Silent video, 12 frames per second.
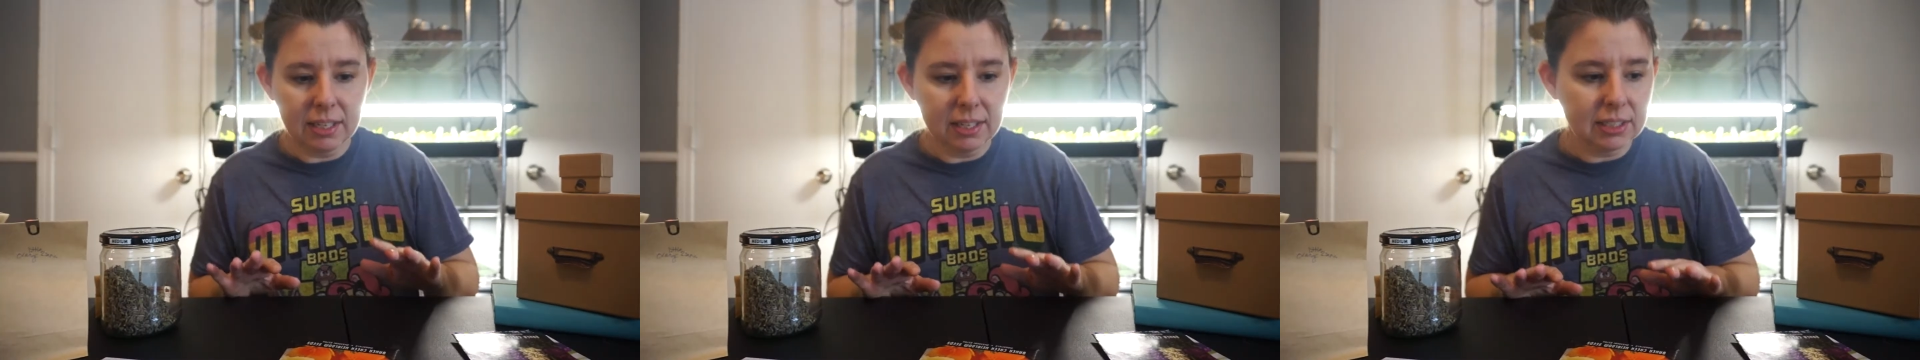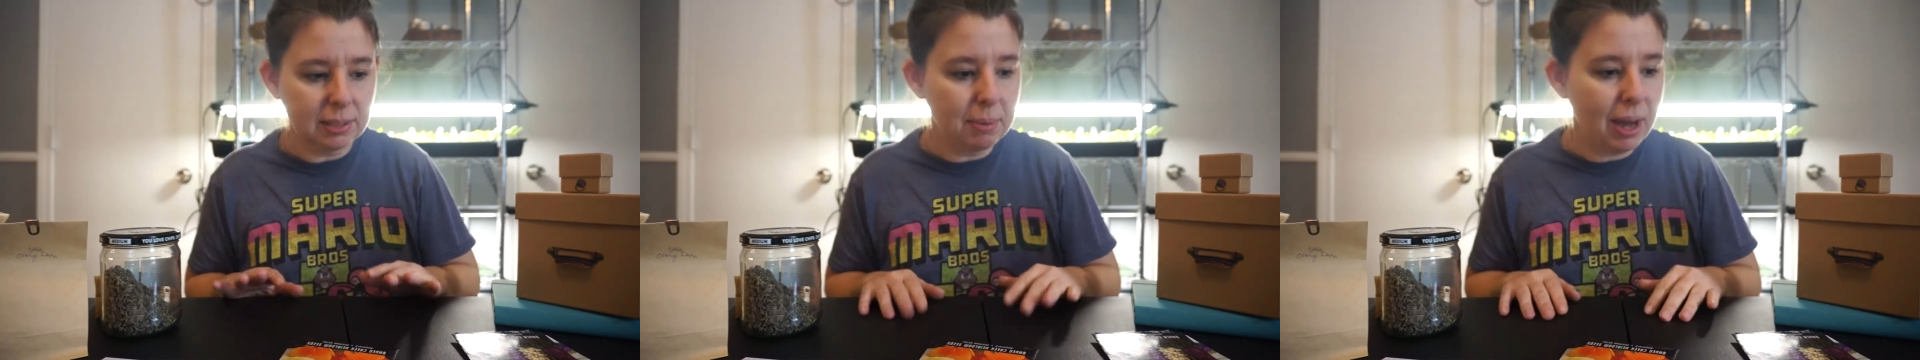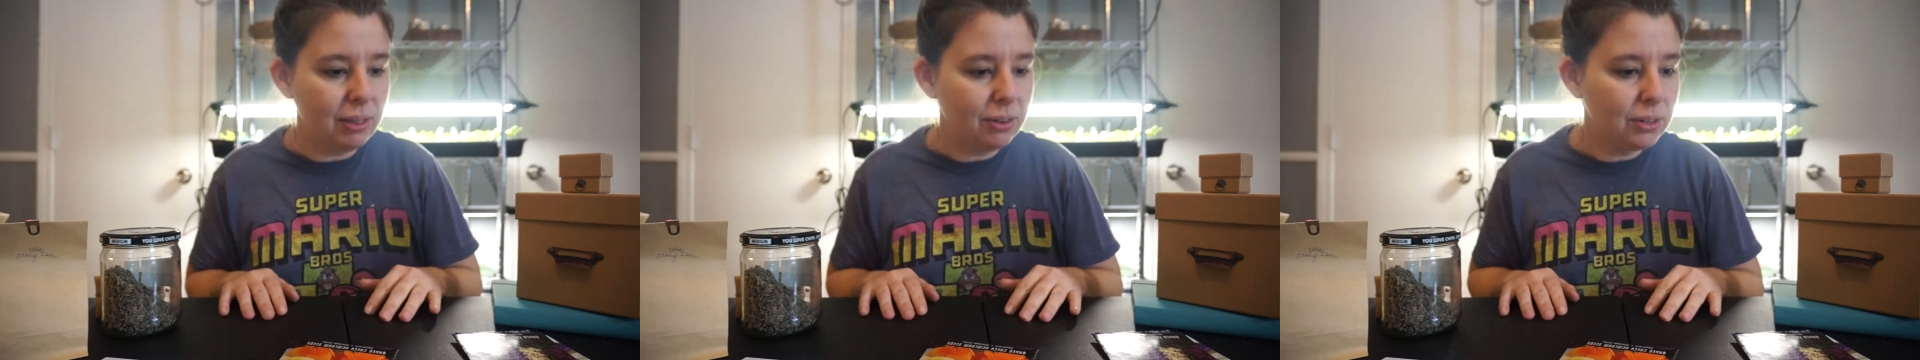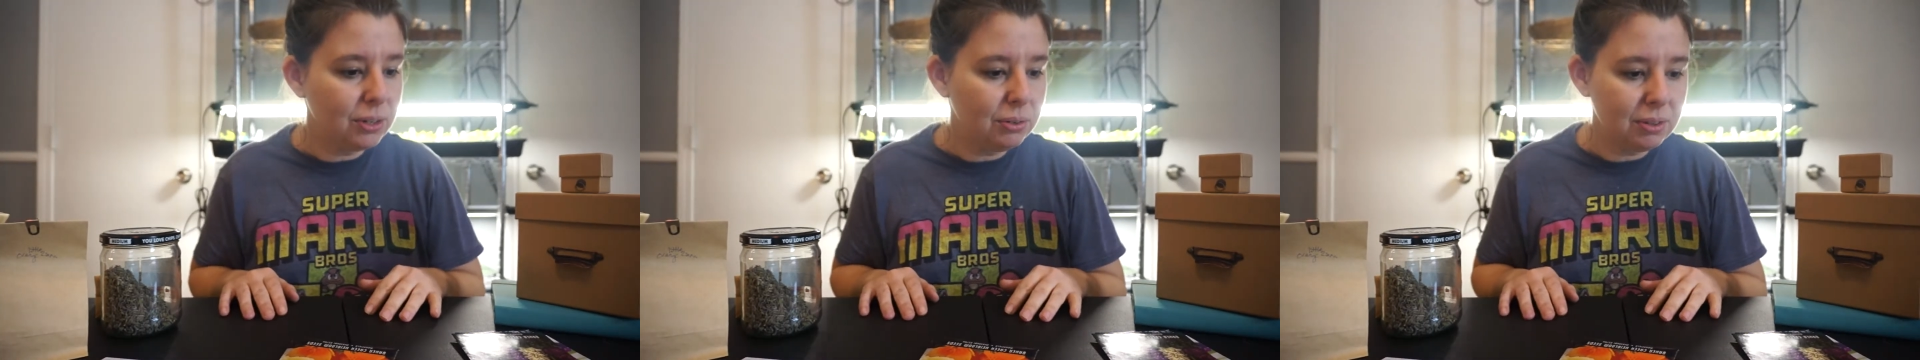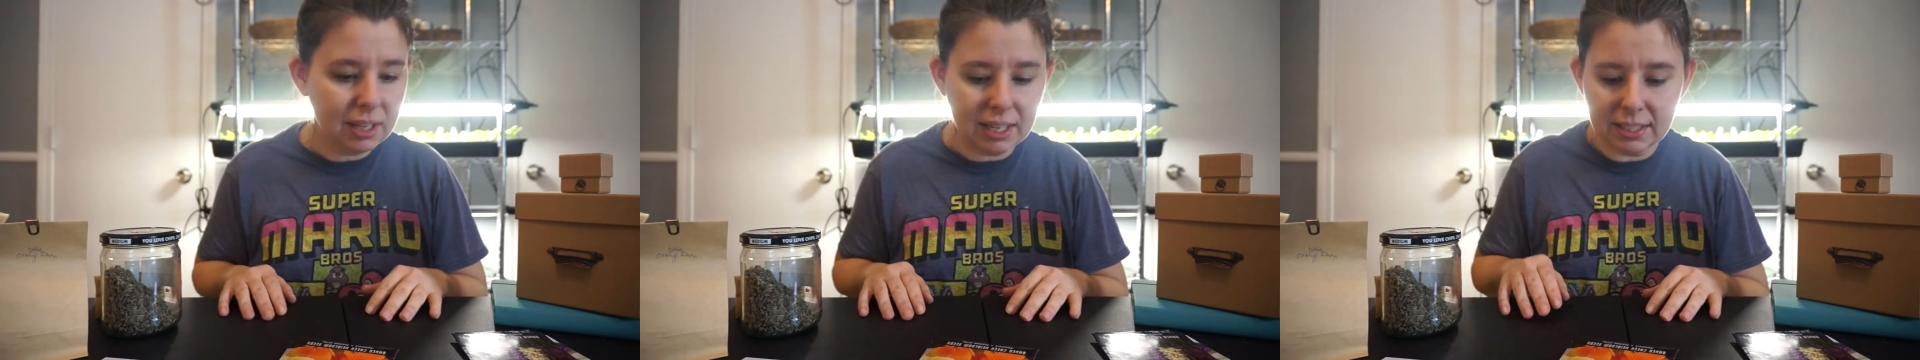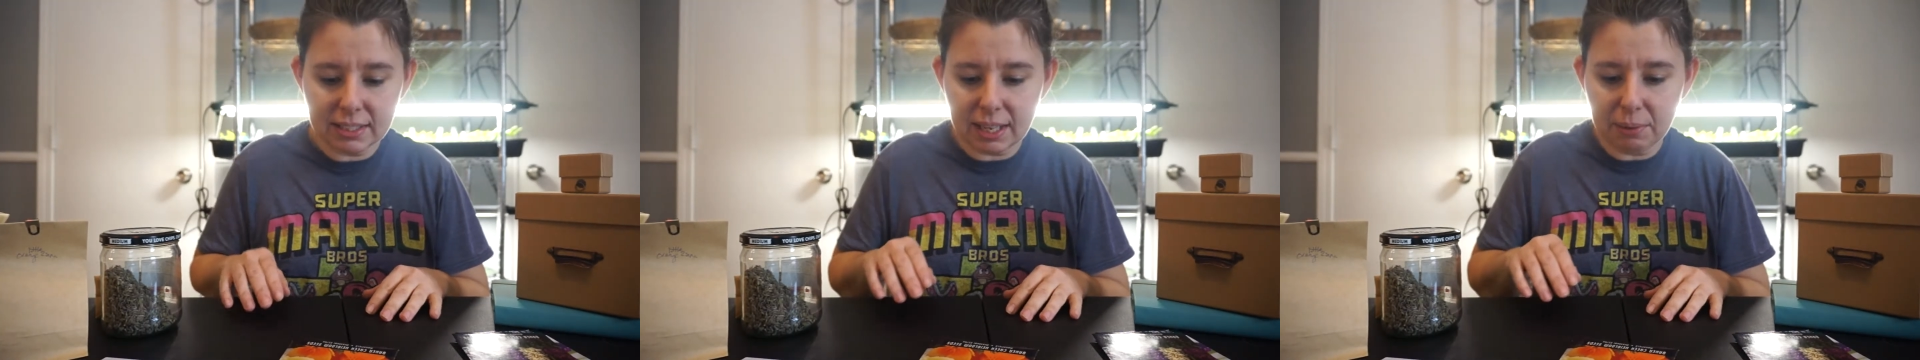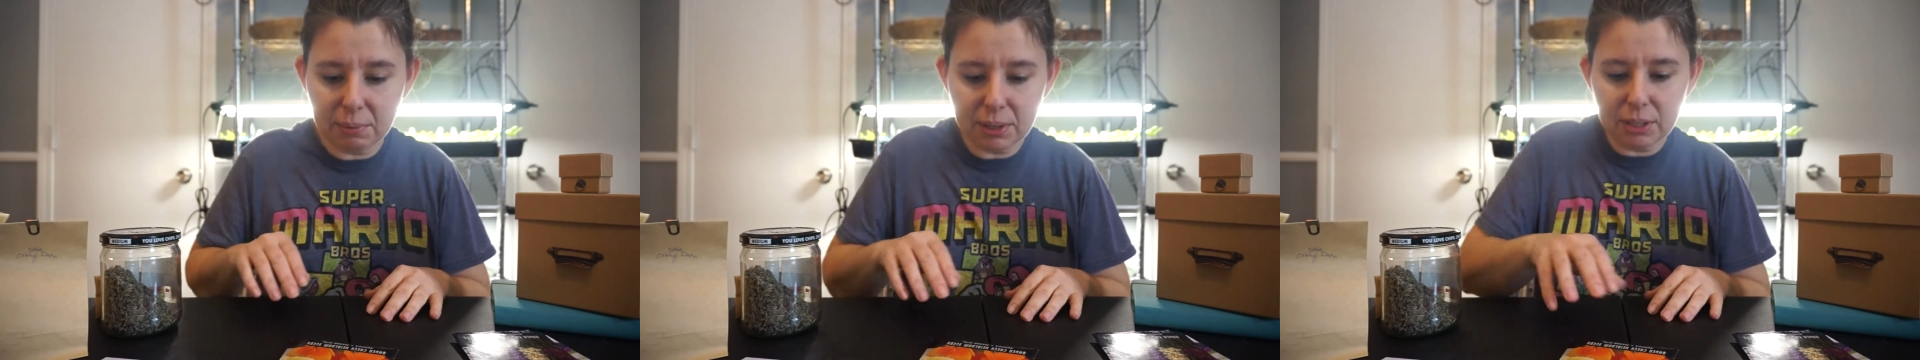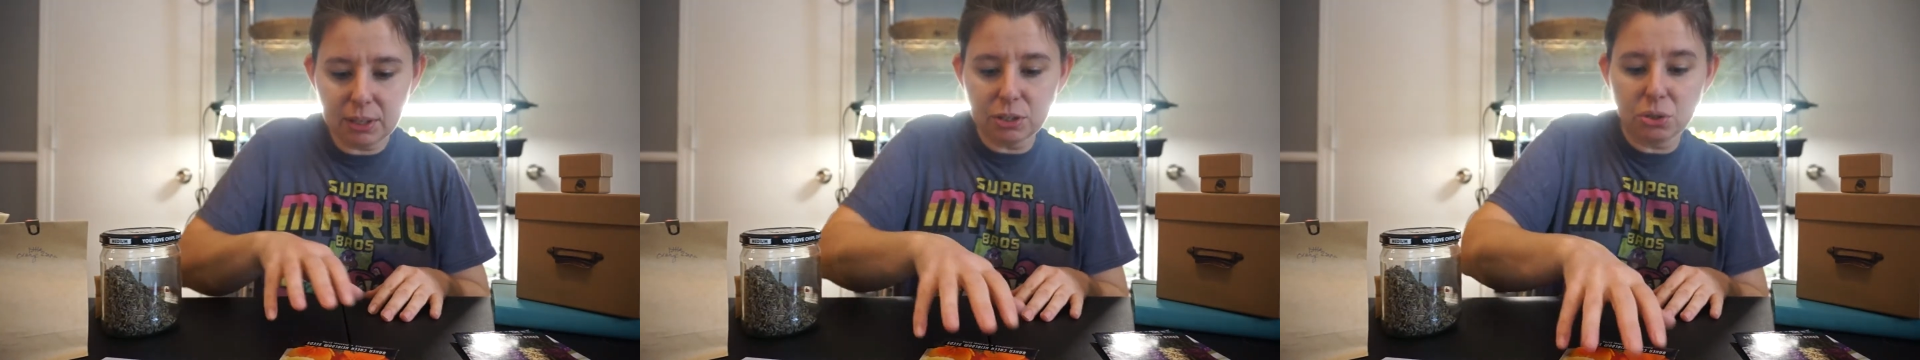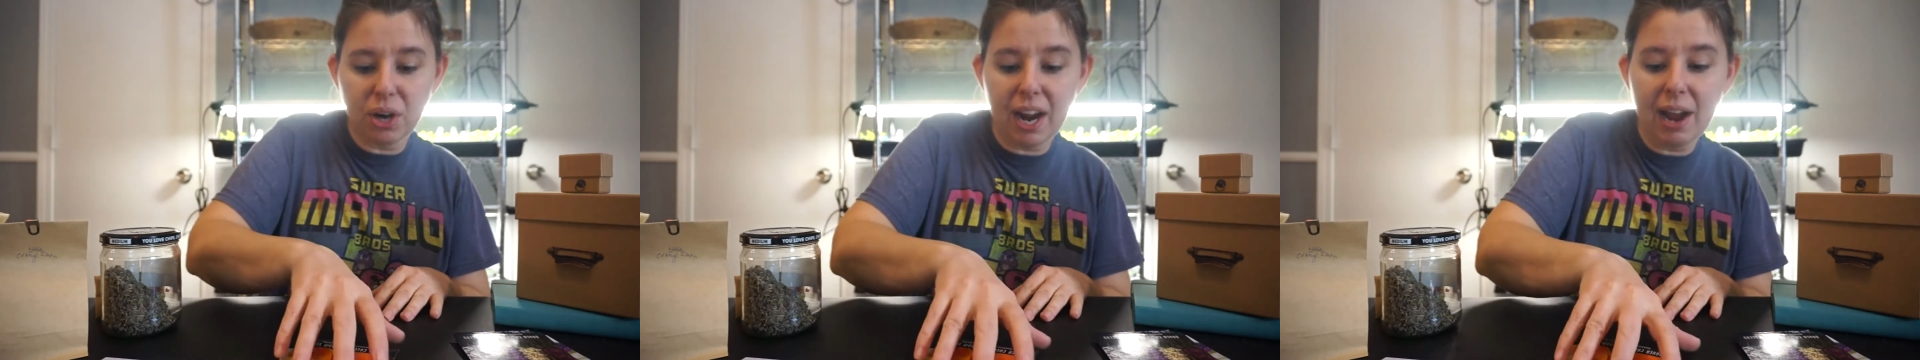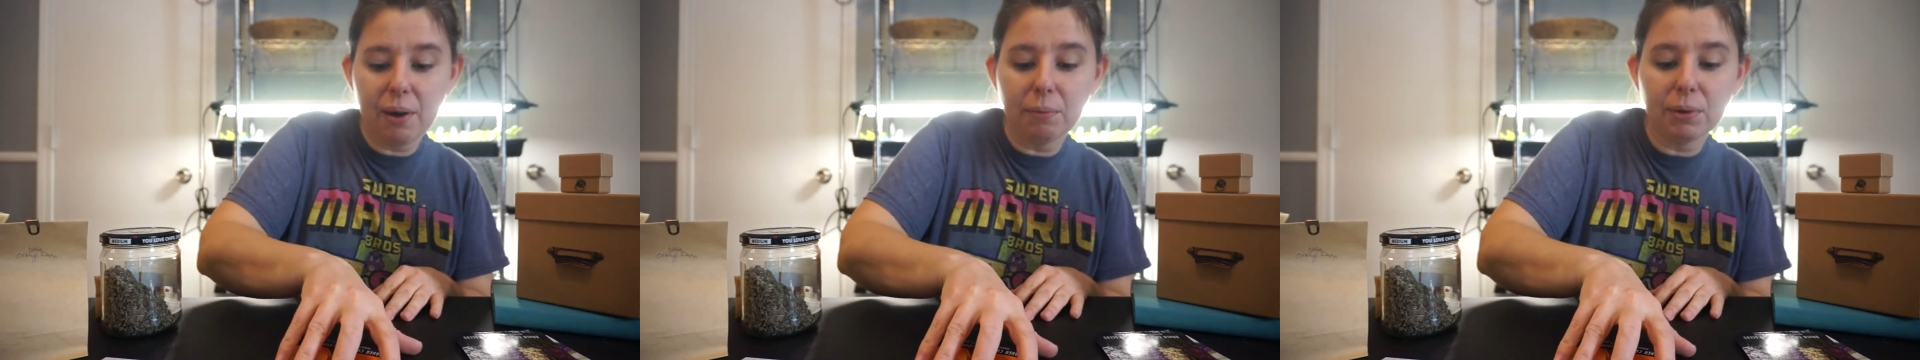Some other new things that we're going to try out.